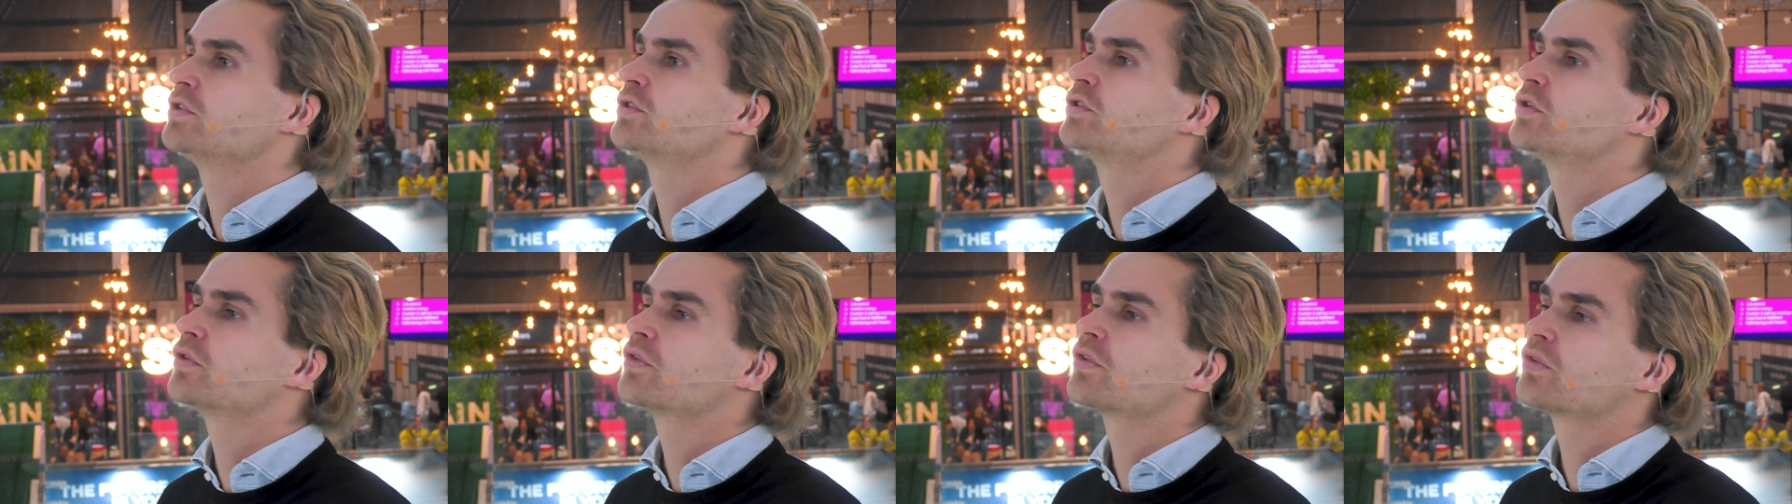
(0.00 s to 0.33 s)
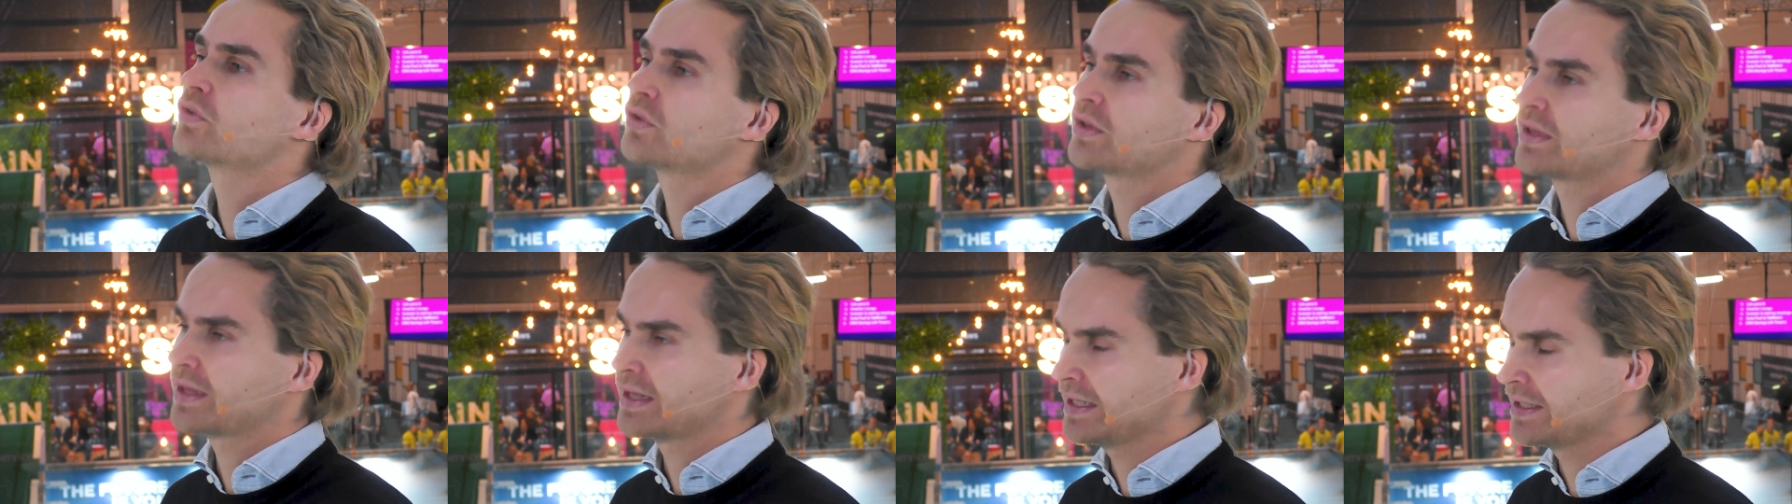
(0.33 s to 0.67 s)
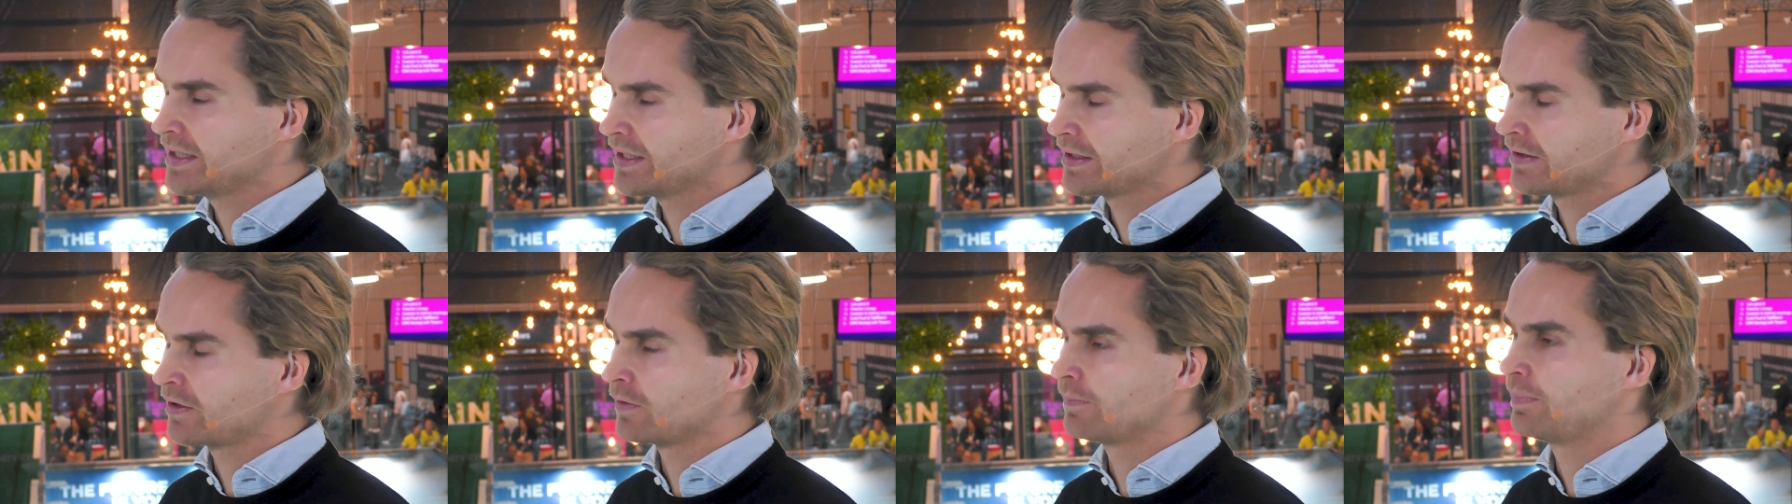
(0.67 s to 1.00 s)
to see
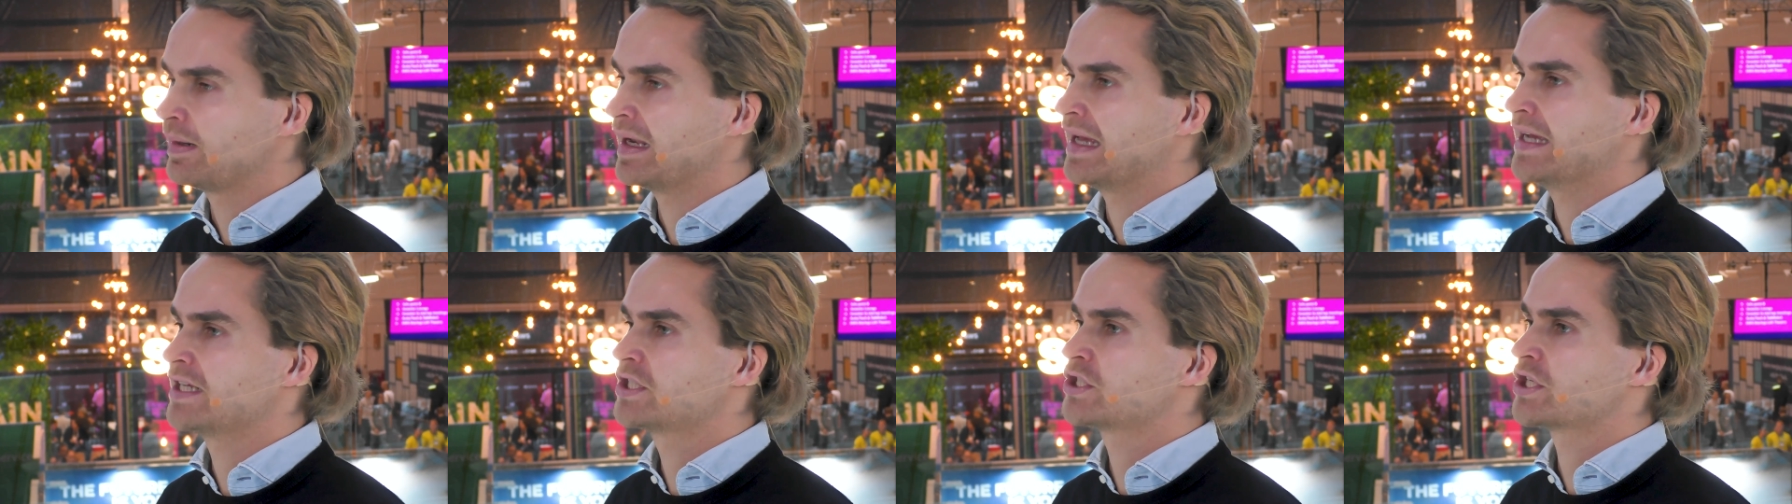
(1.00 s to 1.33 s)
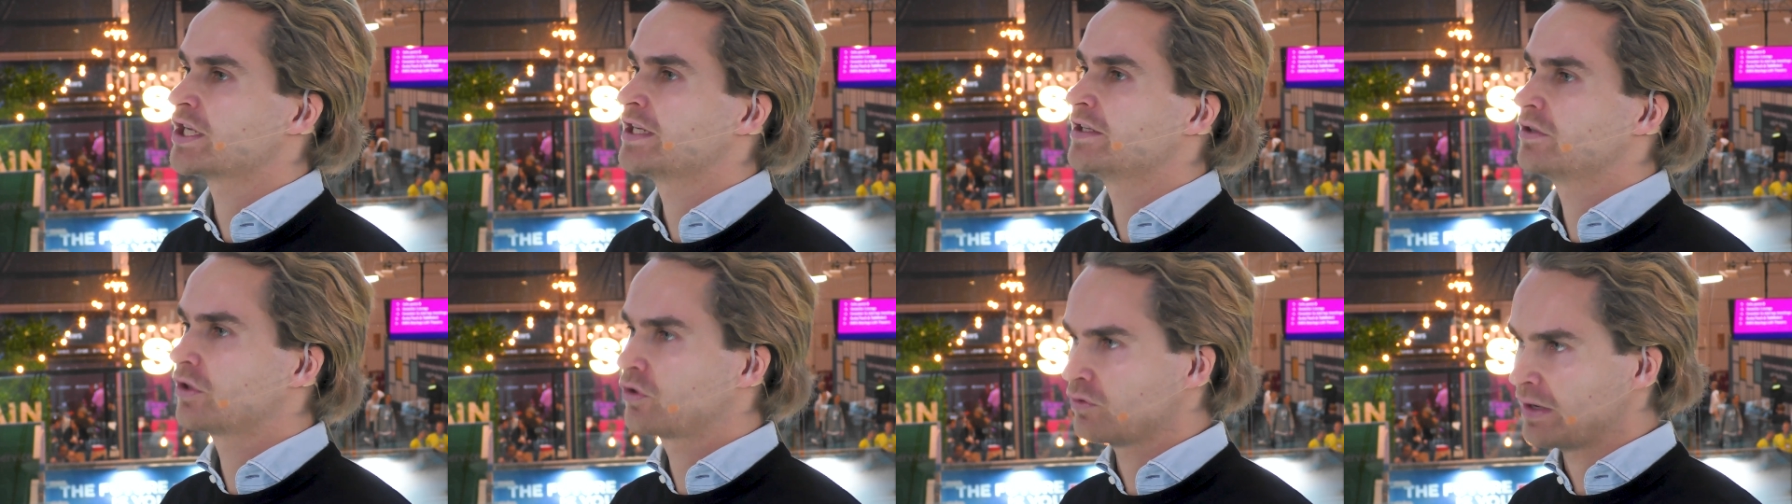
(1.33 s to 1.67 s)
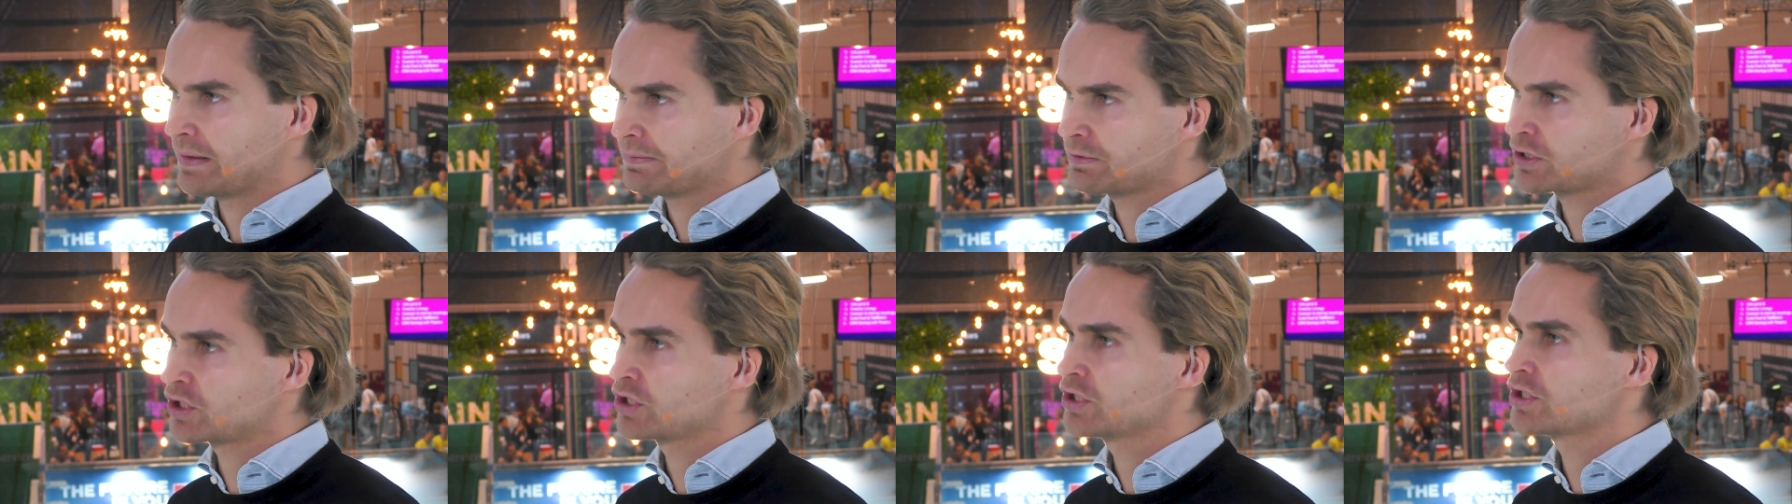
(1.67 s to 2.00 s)
these supply chain
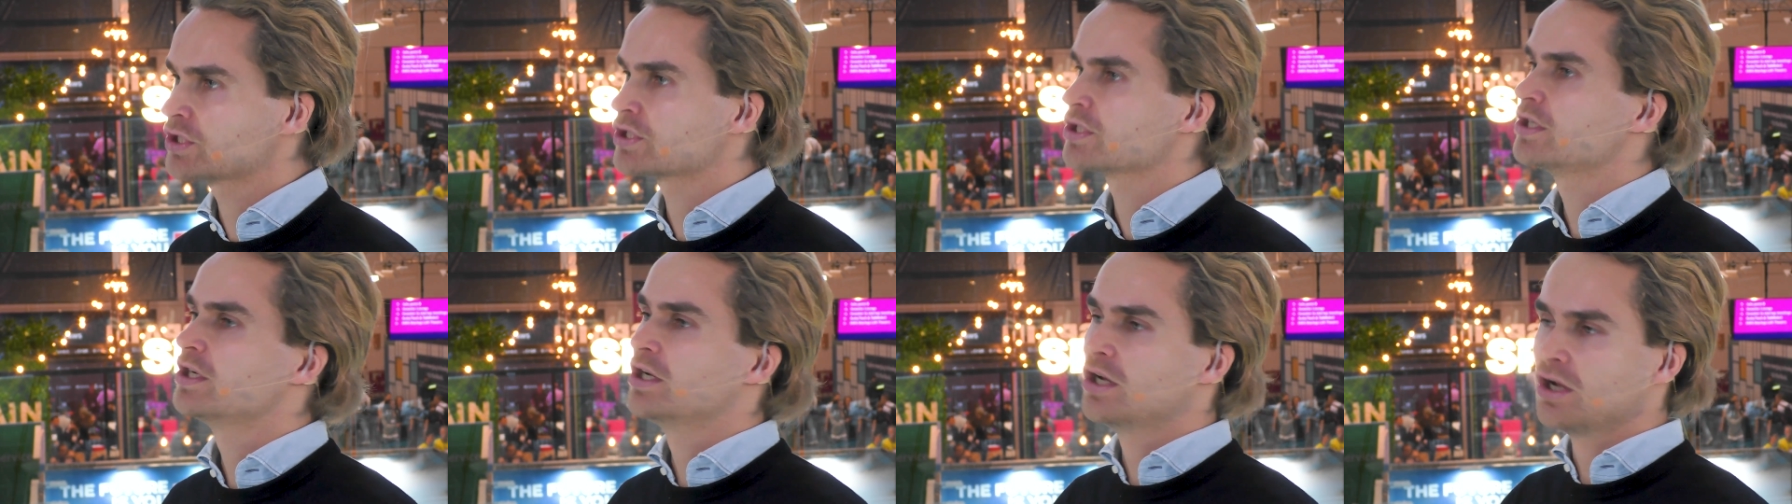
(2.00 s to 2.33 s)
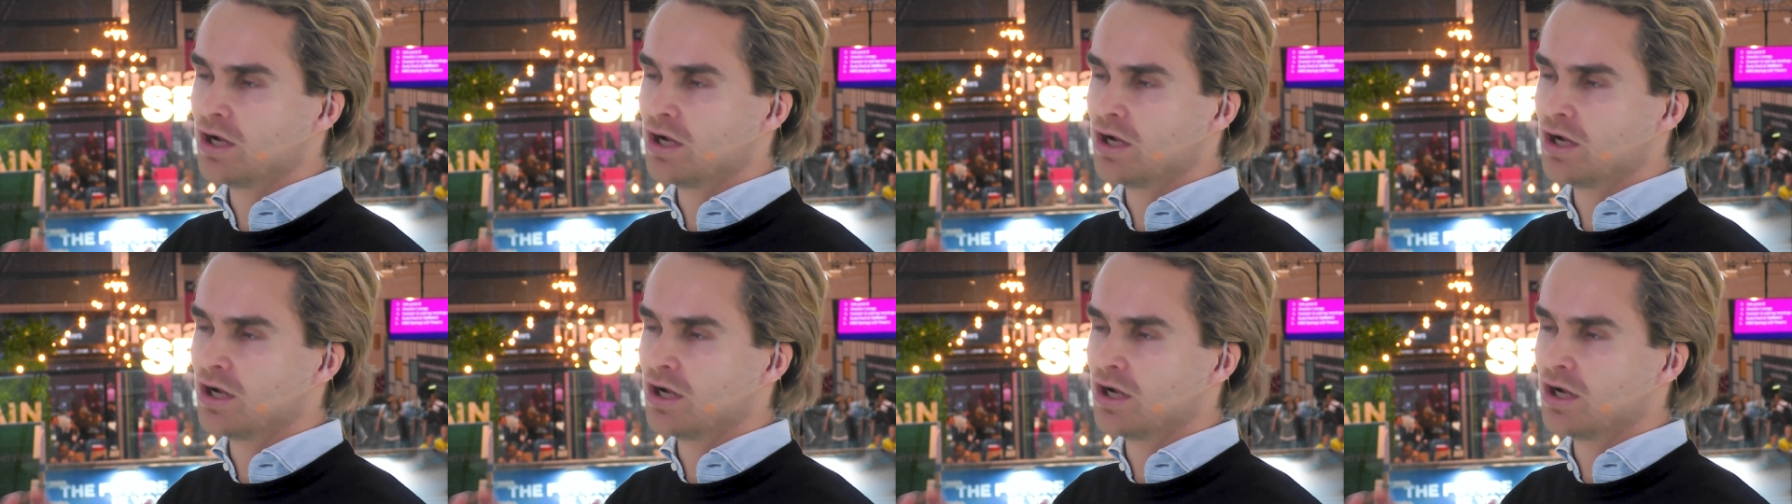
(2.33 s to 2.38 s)
disruptions